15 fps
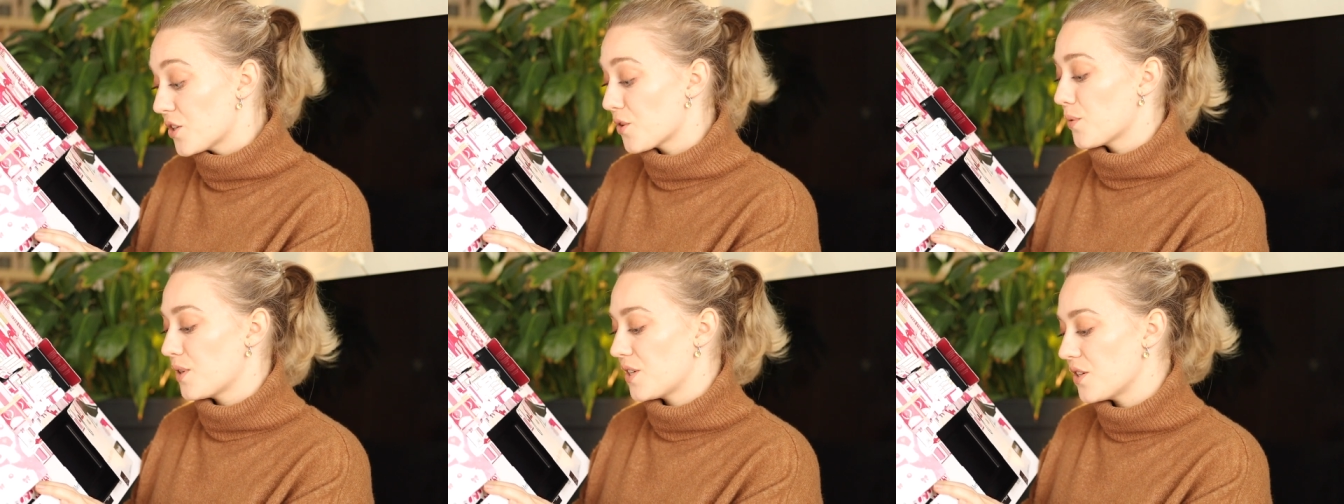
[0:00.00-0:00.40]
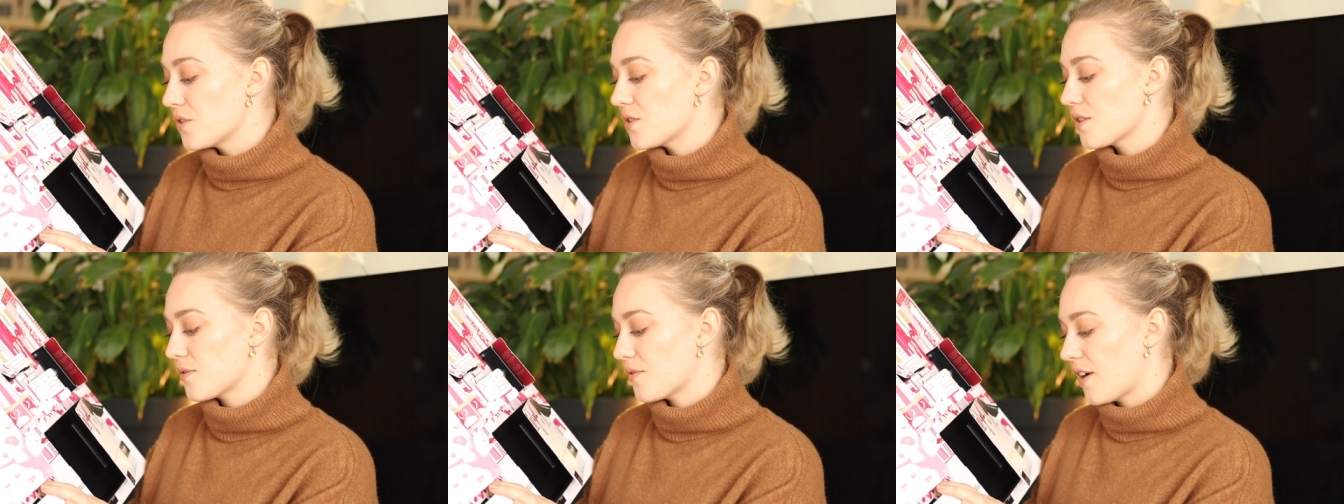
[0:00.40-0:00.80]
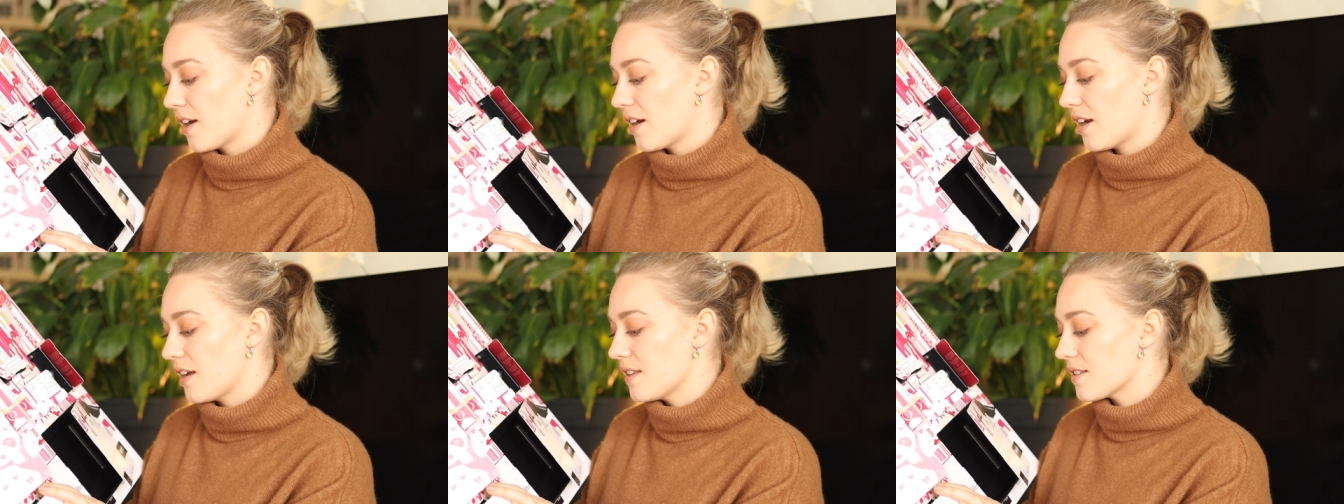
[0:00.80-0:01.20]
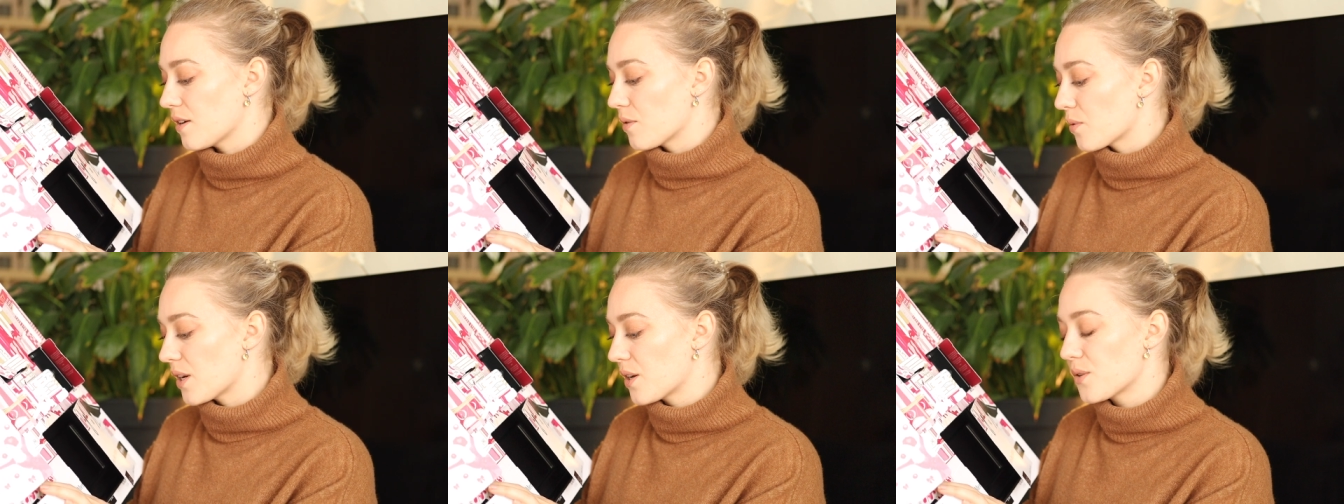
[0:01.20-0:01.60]
reduces fine lines
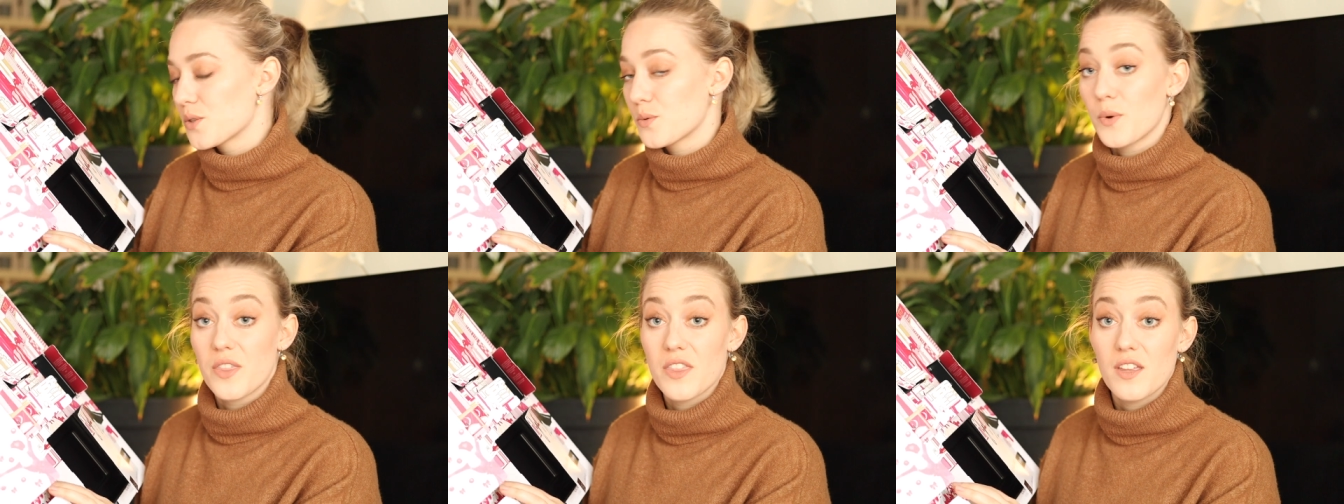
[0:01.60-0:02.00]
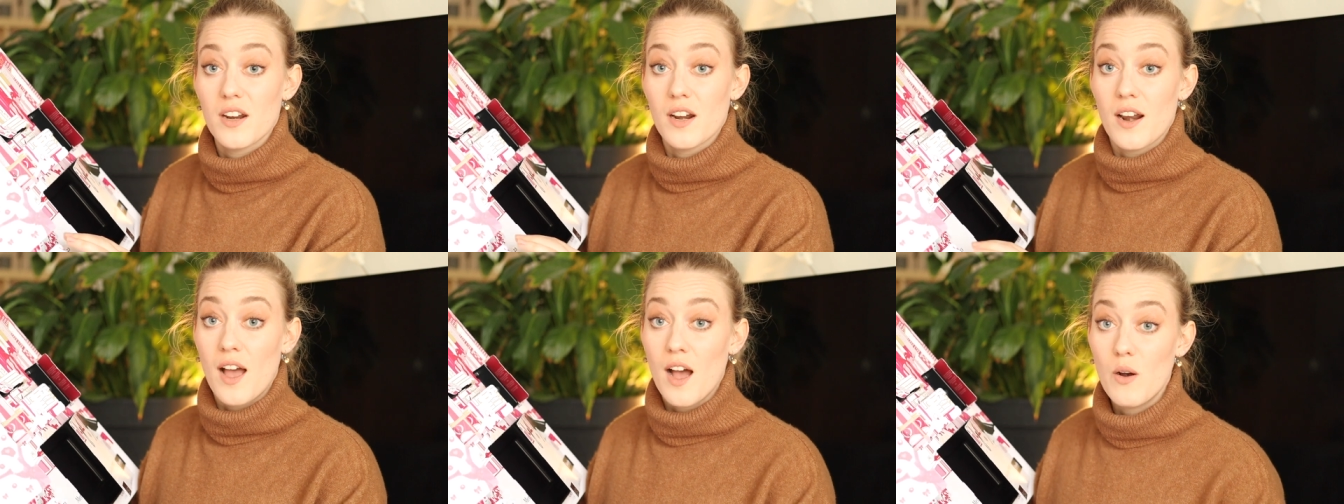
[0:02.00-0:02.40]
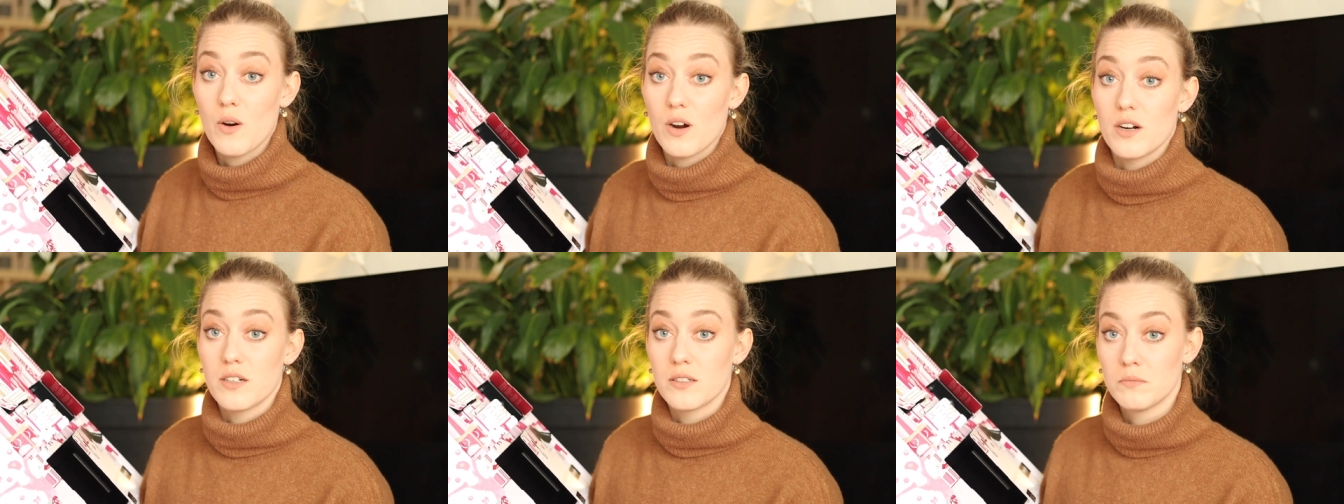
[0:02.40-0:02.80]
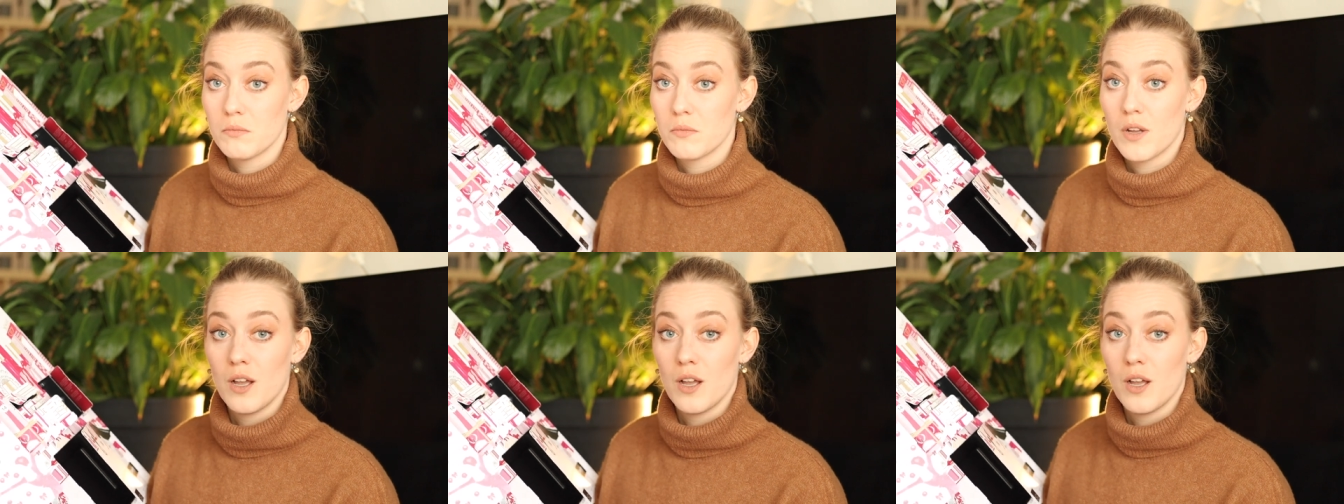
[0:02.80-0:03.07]
and wrinkles within an hour.